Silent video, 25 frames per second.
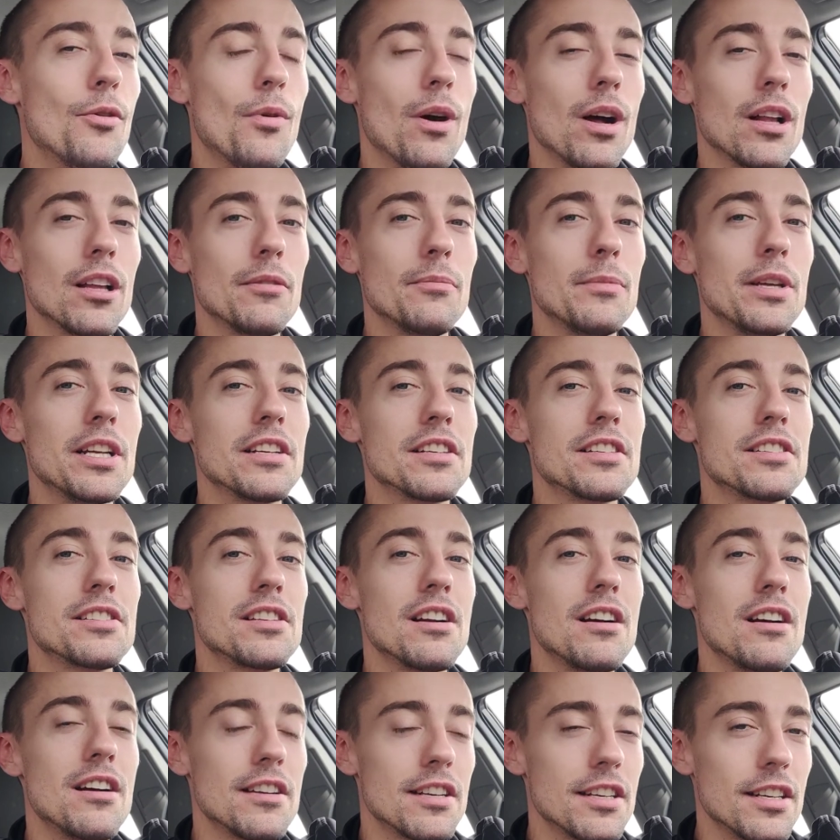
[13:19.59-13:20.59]
while I'm in a
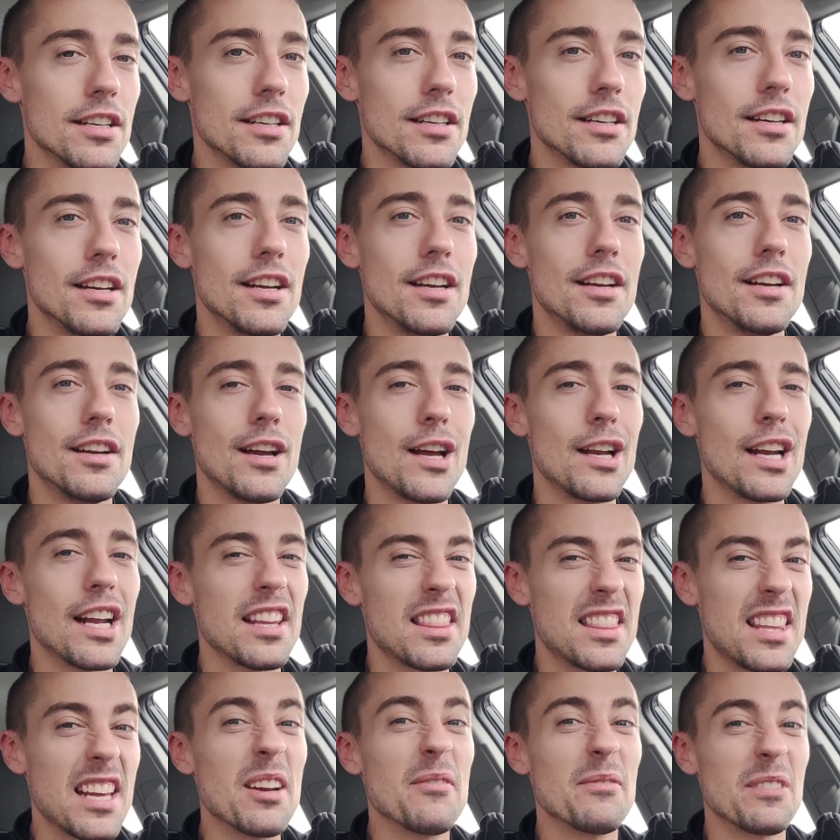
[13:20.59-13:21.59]
sauna and
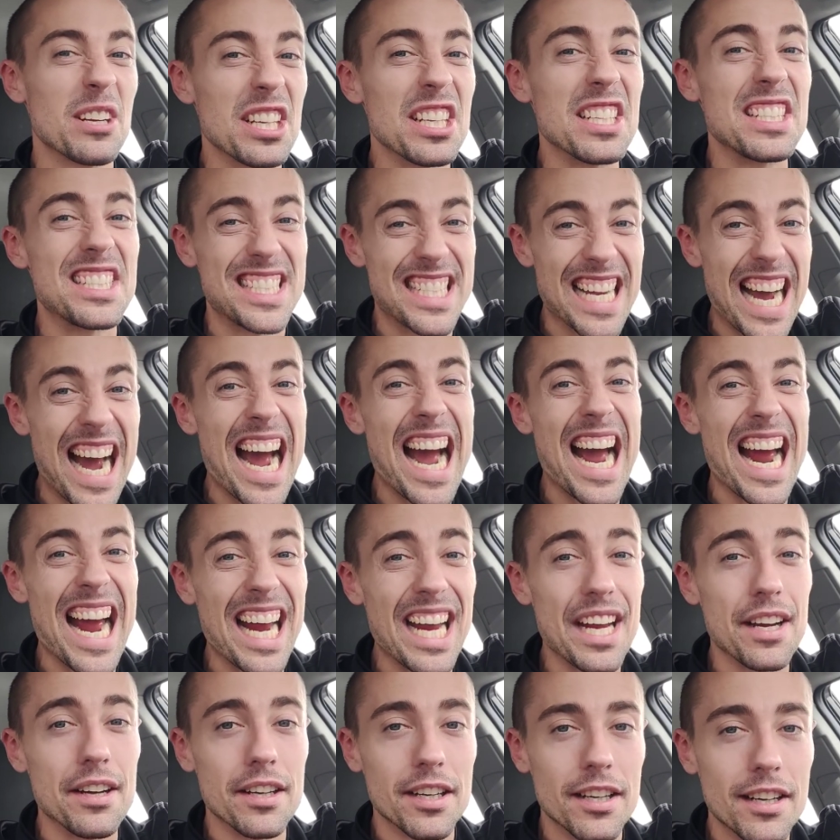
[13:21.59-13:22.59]
I think I'm gonna
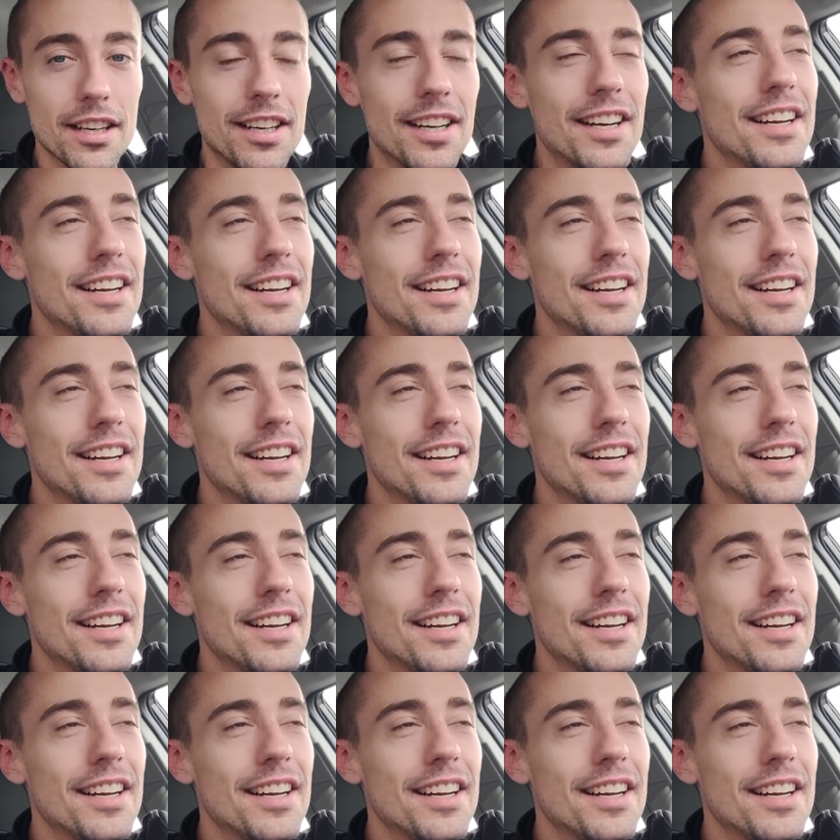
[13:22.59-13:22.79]
die,